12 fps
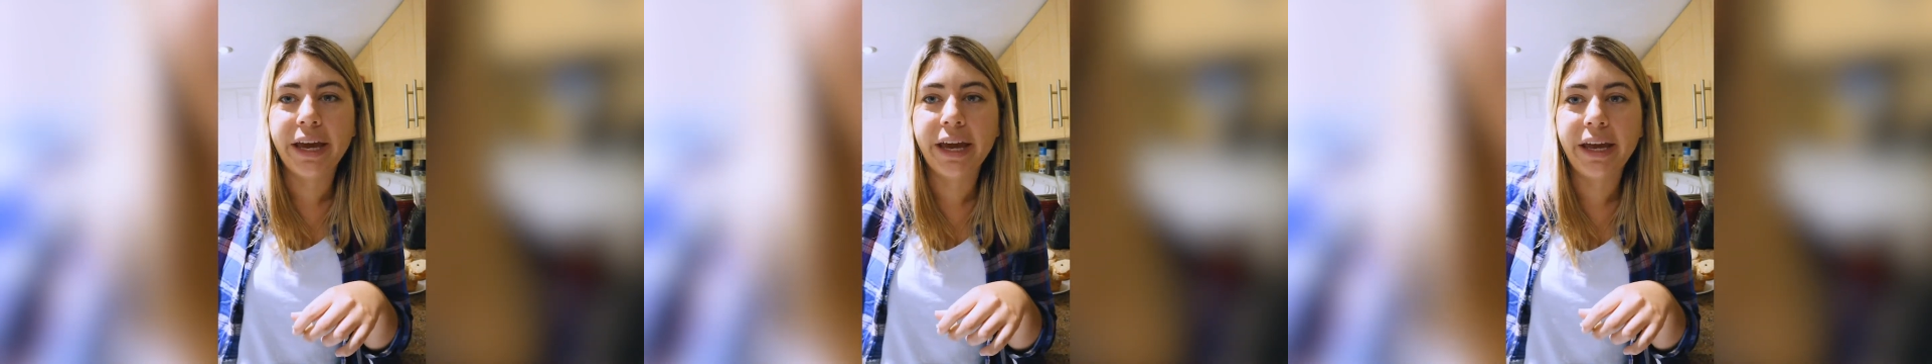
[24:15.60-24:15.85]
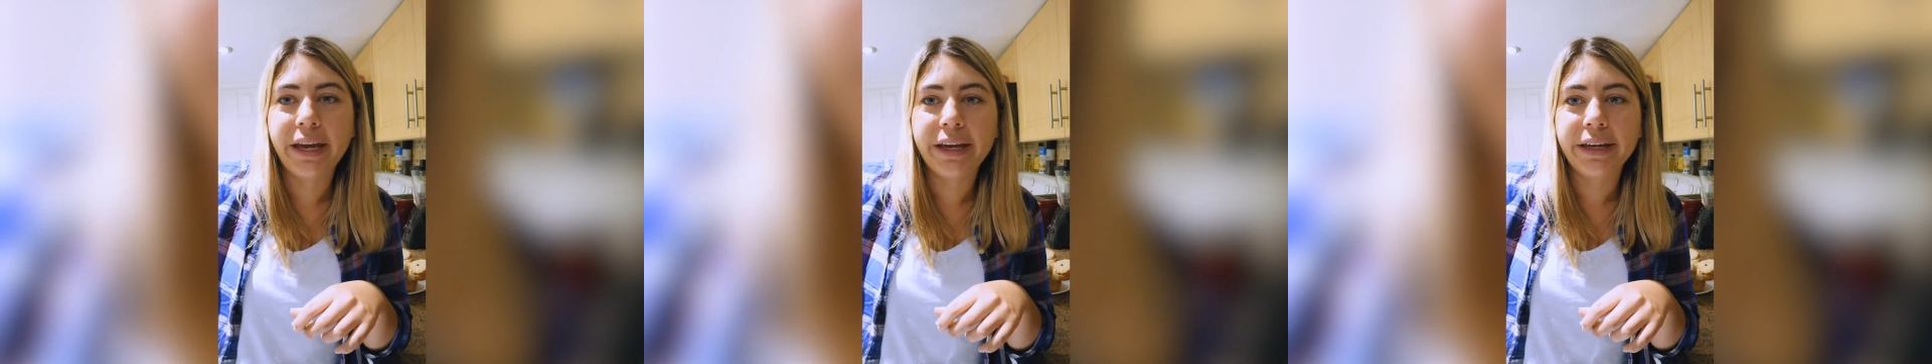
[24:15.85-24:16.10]

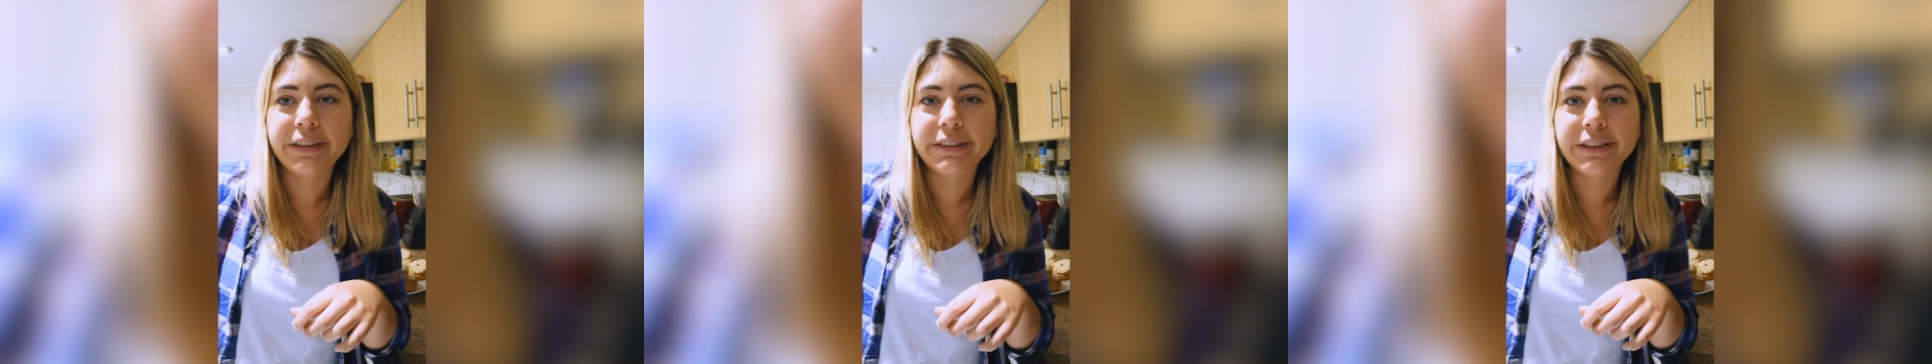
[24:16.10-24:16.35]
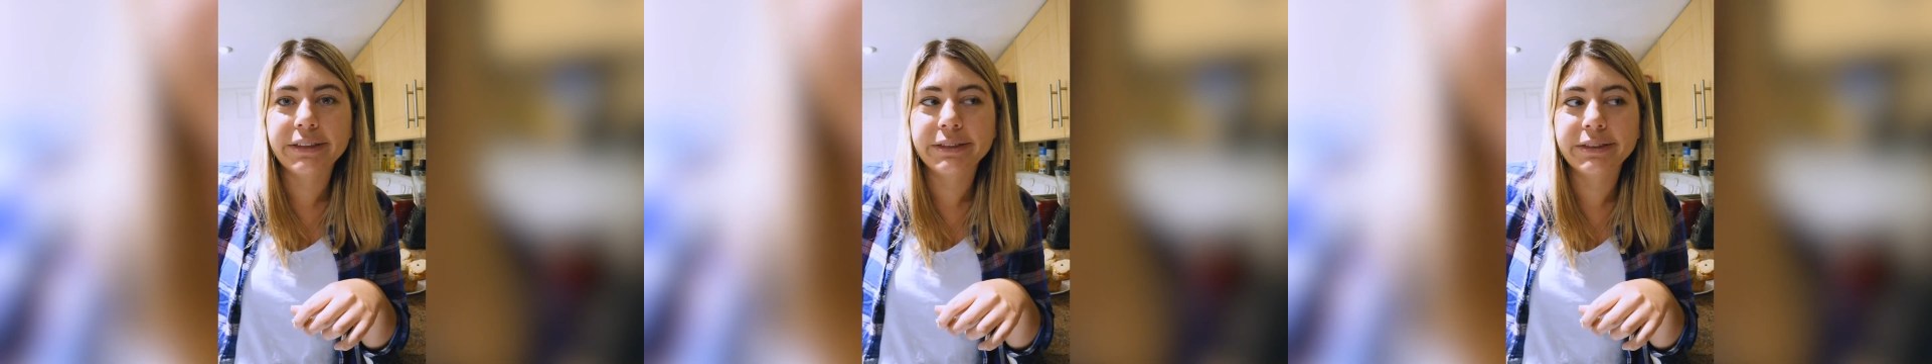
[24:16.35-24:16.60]
And
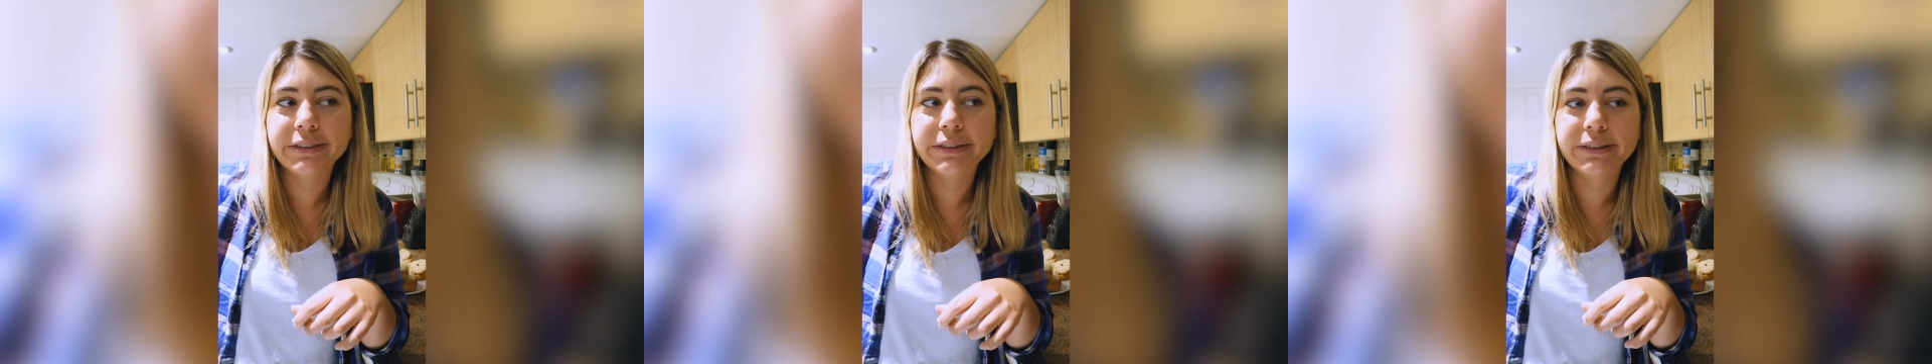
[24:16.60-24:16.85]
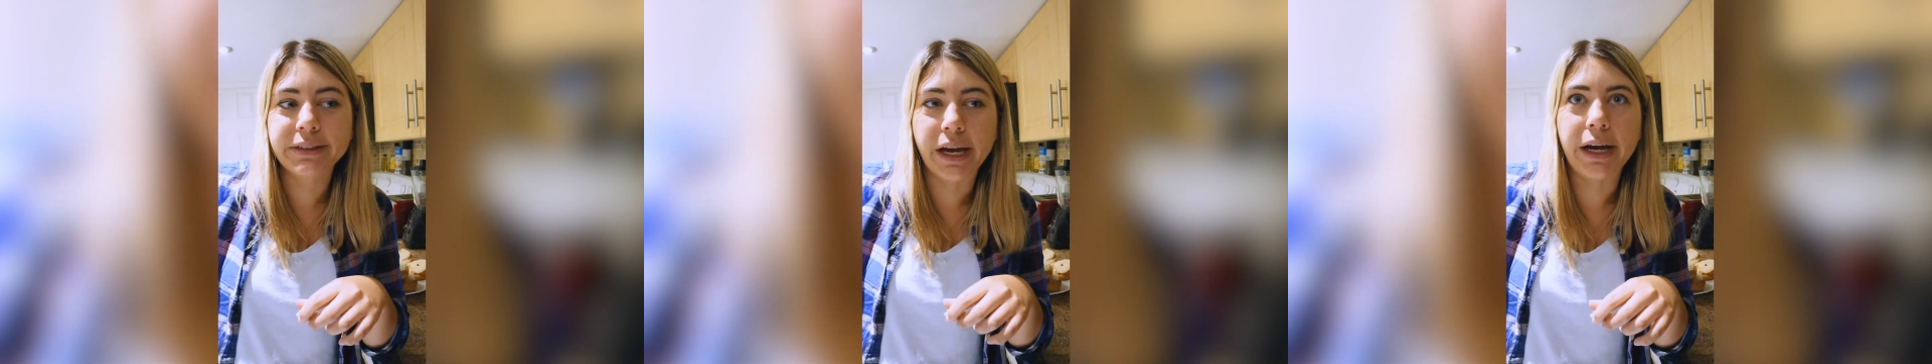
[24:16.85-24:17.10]

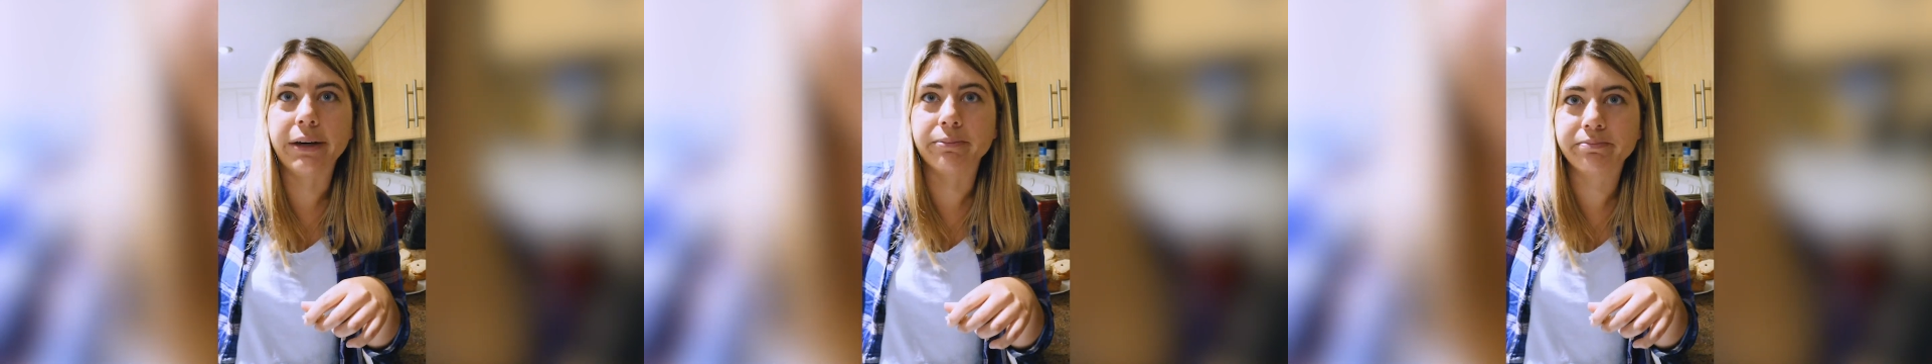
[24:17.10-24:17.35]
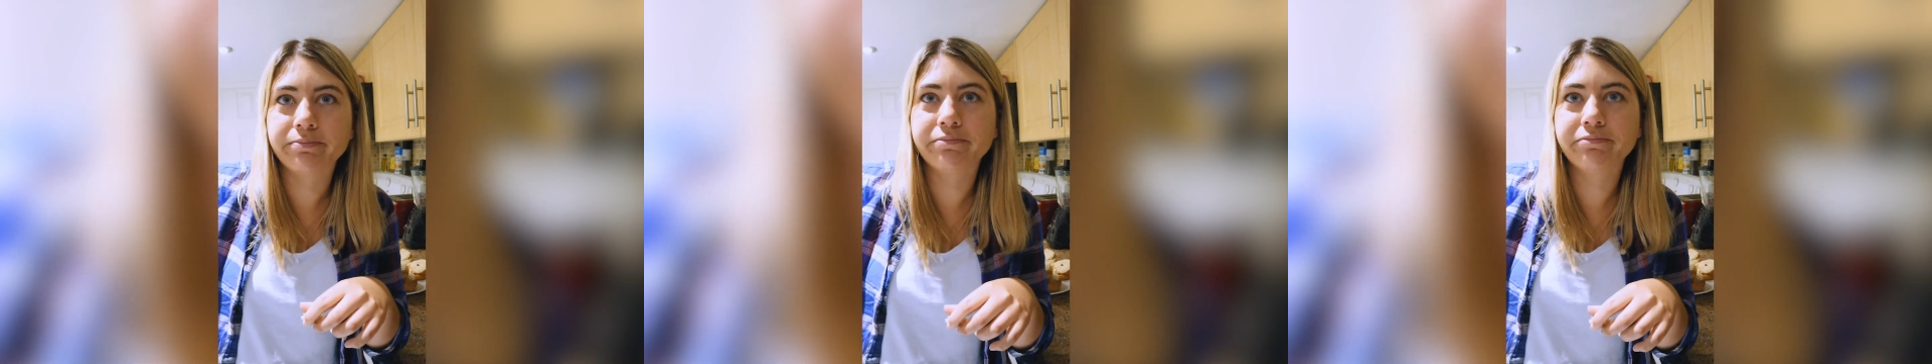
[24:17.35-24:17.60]
yeah,
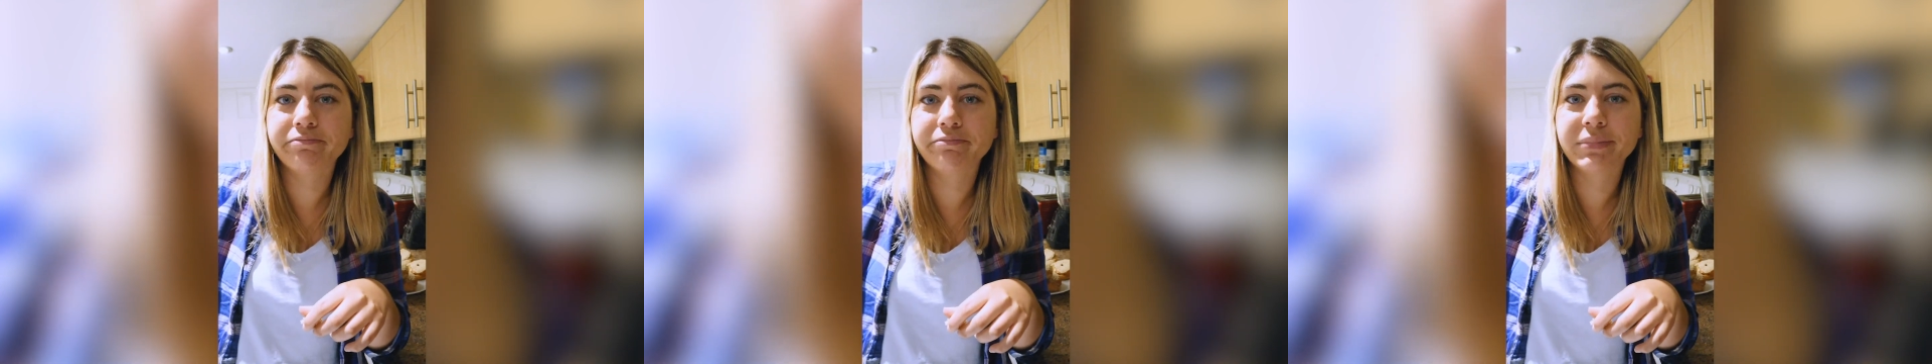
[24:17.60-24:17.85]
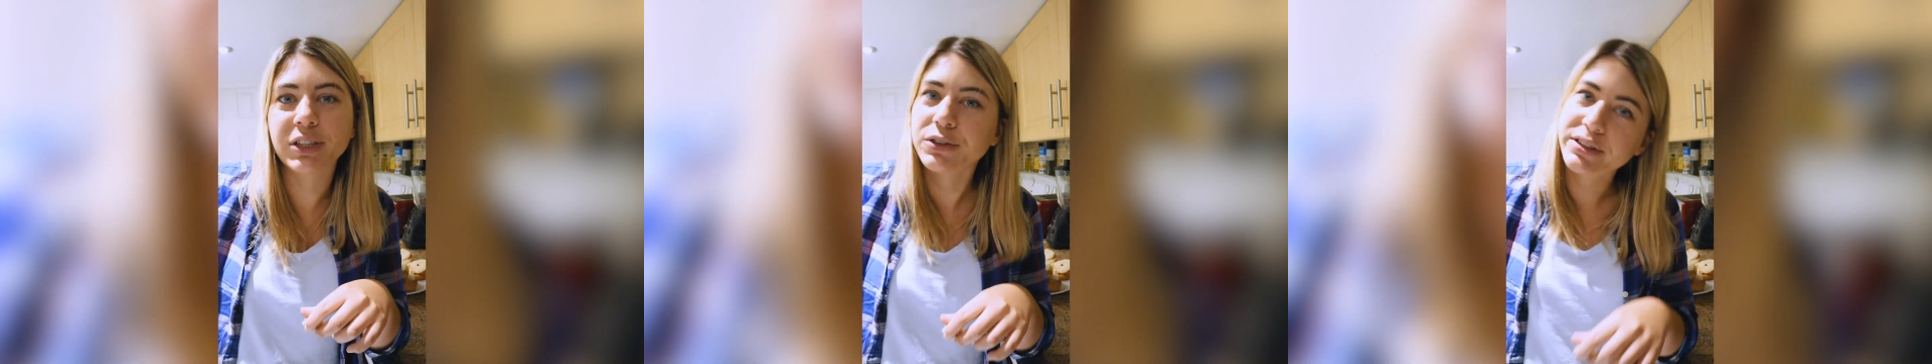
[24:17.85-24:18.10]

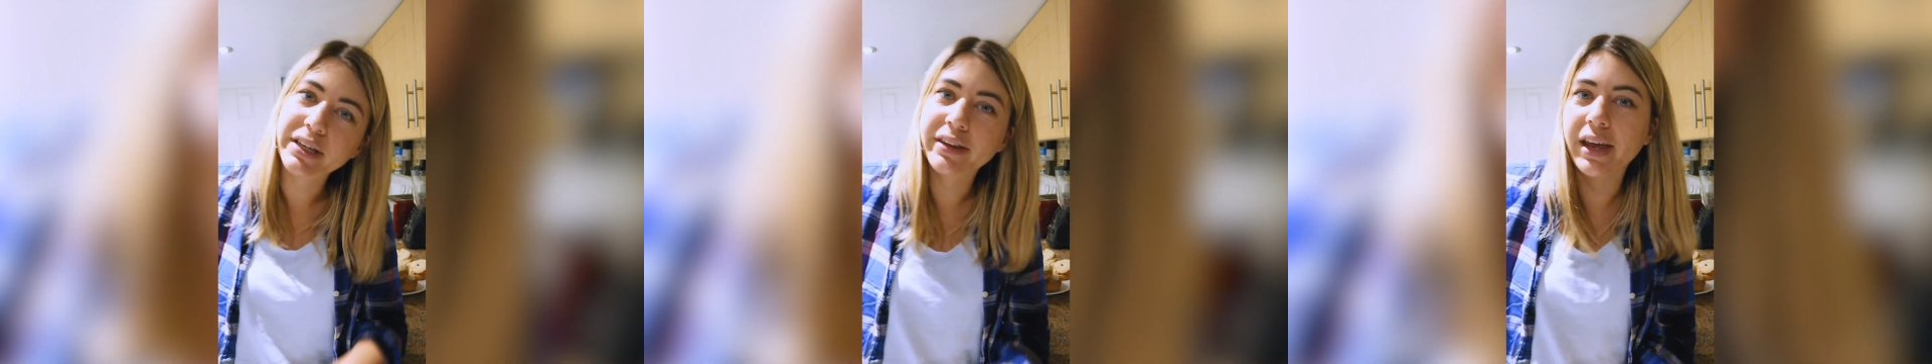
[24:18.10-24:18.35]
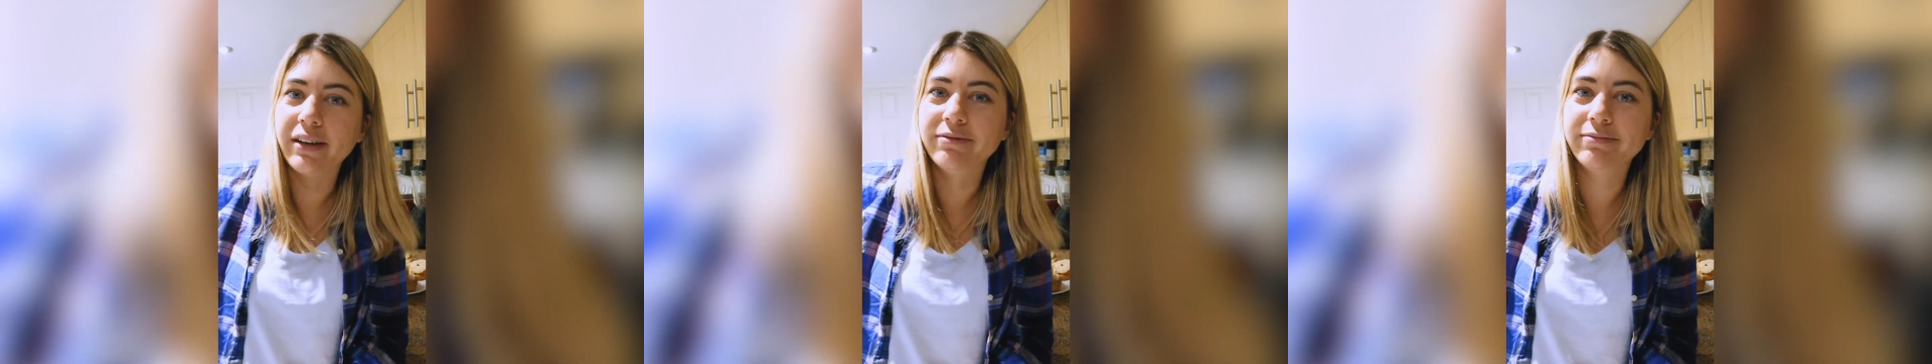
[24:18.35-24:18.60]
so see you
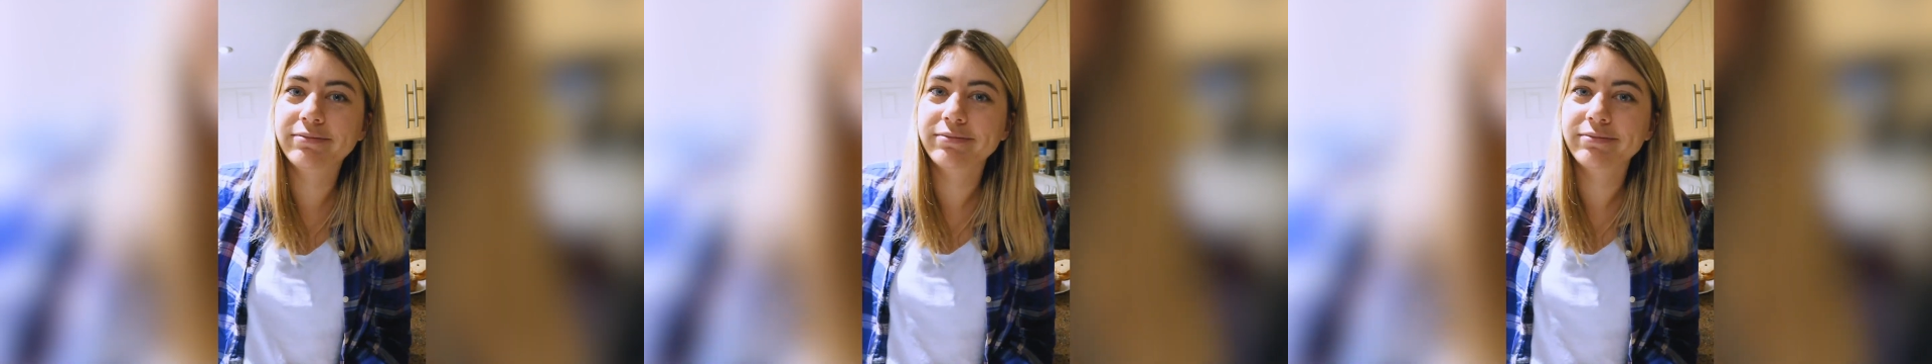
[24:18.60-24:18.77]
then.